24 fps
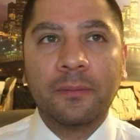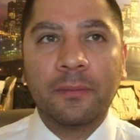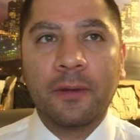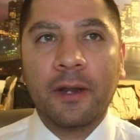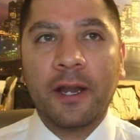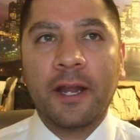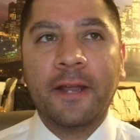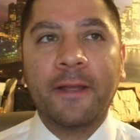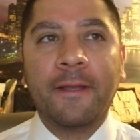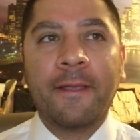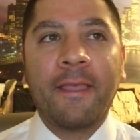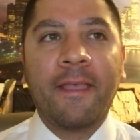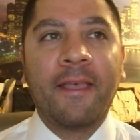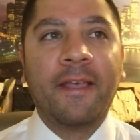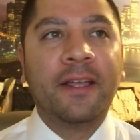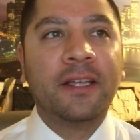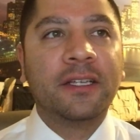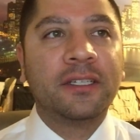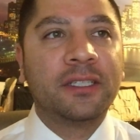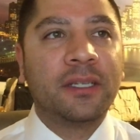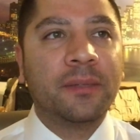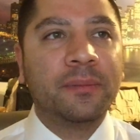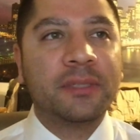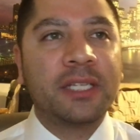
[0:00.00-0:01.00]
right?
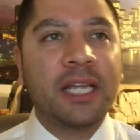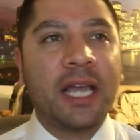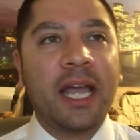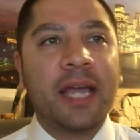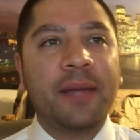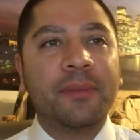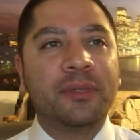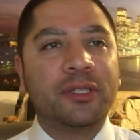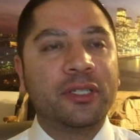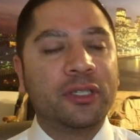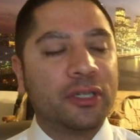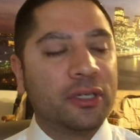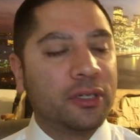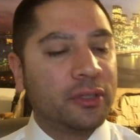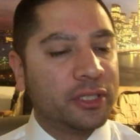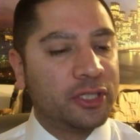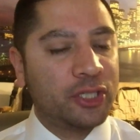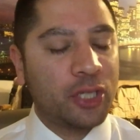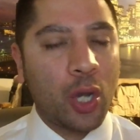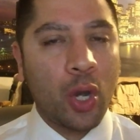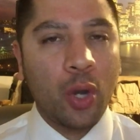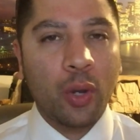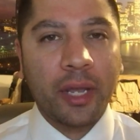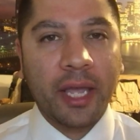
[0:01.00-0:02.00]
Sometimes, you know,
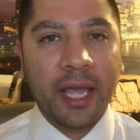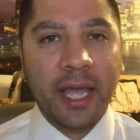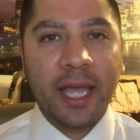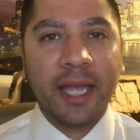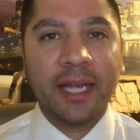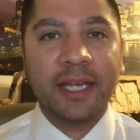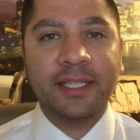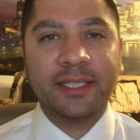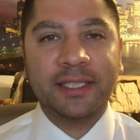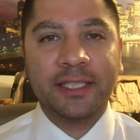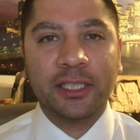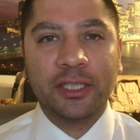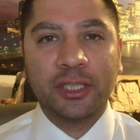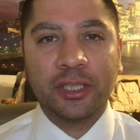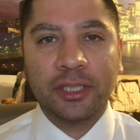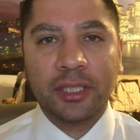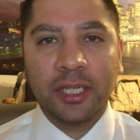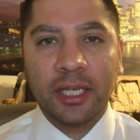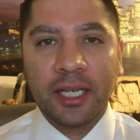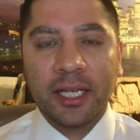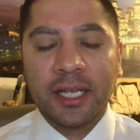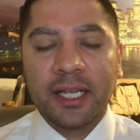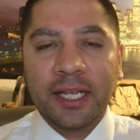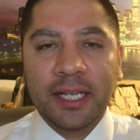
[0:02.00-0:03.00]
it's okay to just
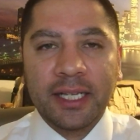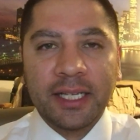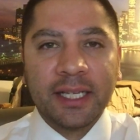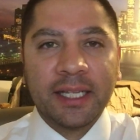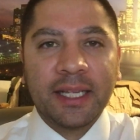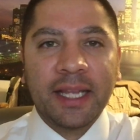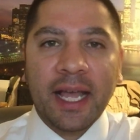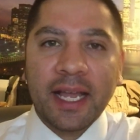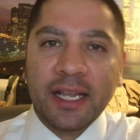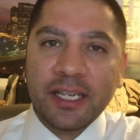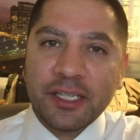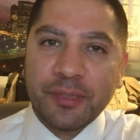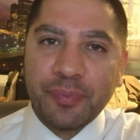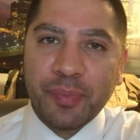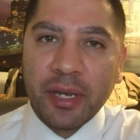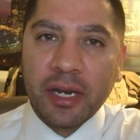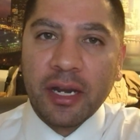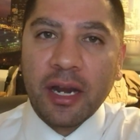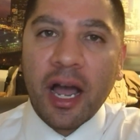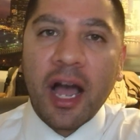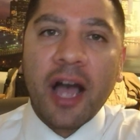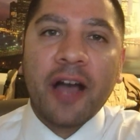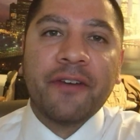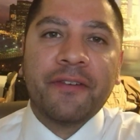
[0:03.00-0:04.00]
clean that
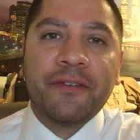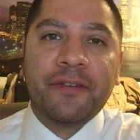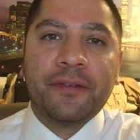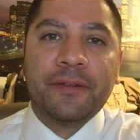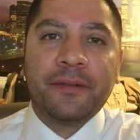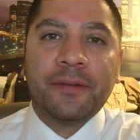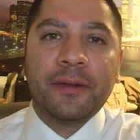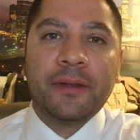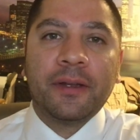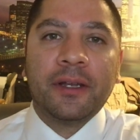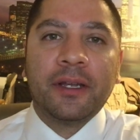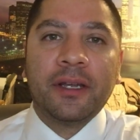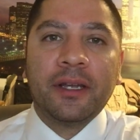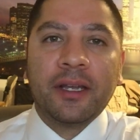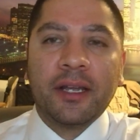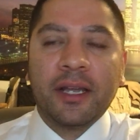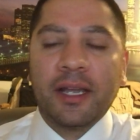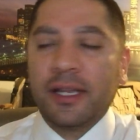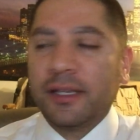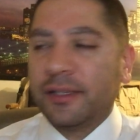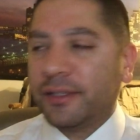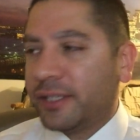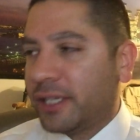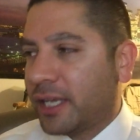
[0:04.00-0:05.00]
spit off
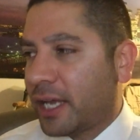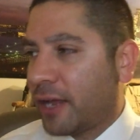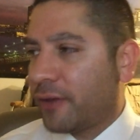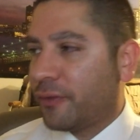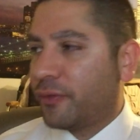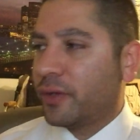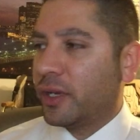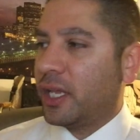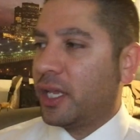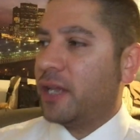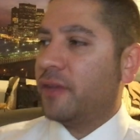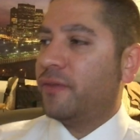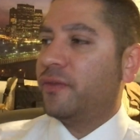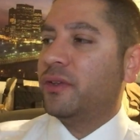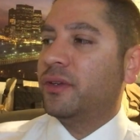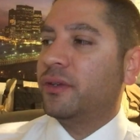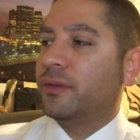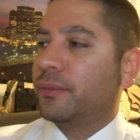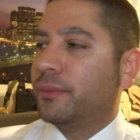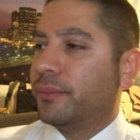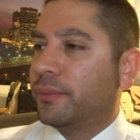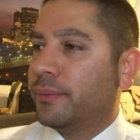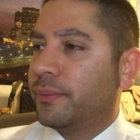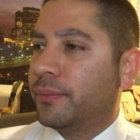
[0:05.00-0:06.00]
and say, I forgive
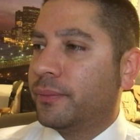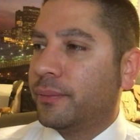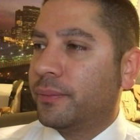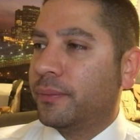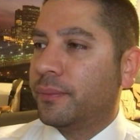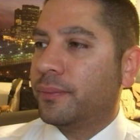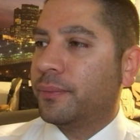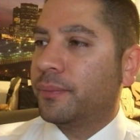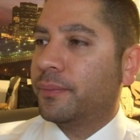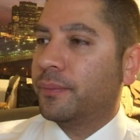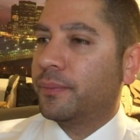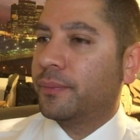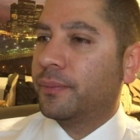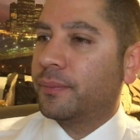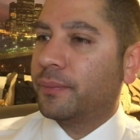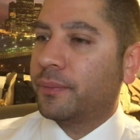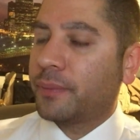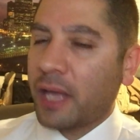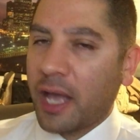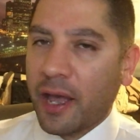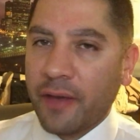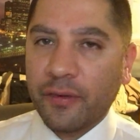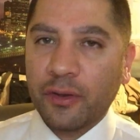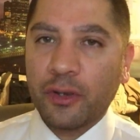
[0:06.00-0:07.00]
you.
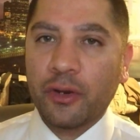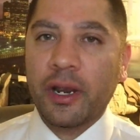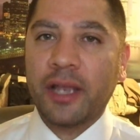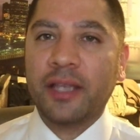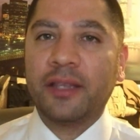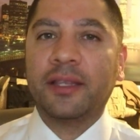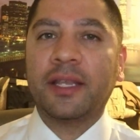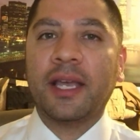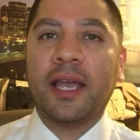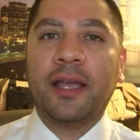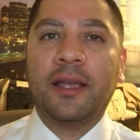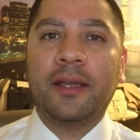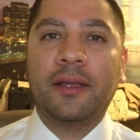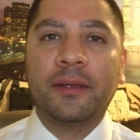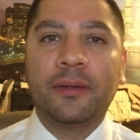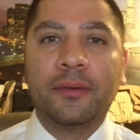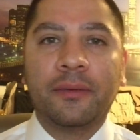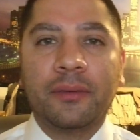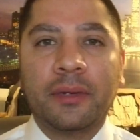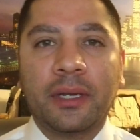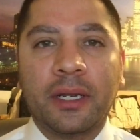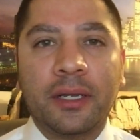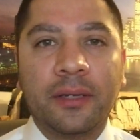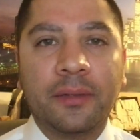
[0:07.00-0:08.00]
Have a great day,
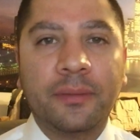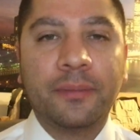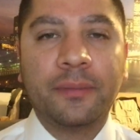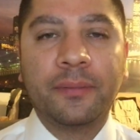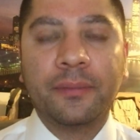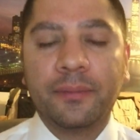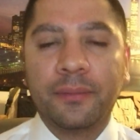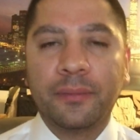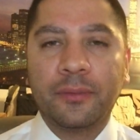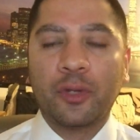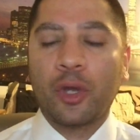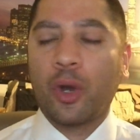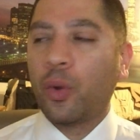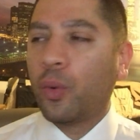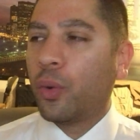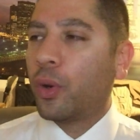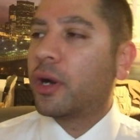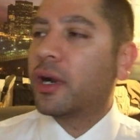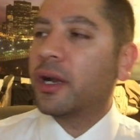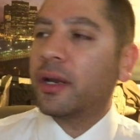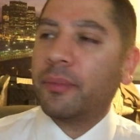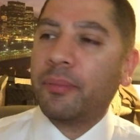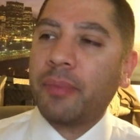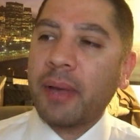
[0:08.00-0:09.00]
right? Don't
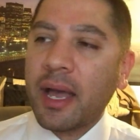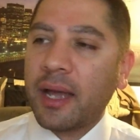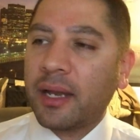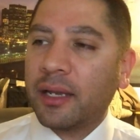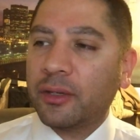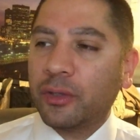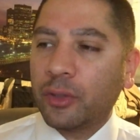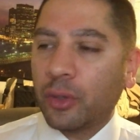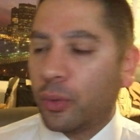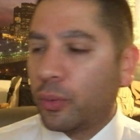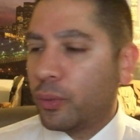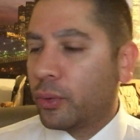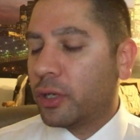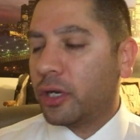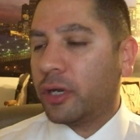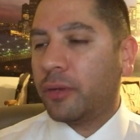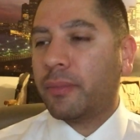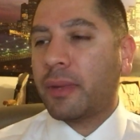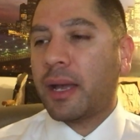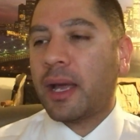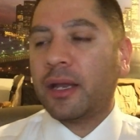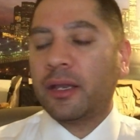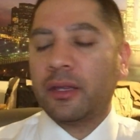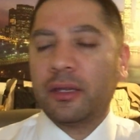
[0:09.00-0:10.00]
worry about it. Don't worry
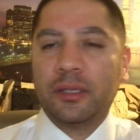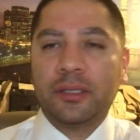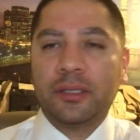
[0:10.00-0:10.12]
about it.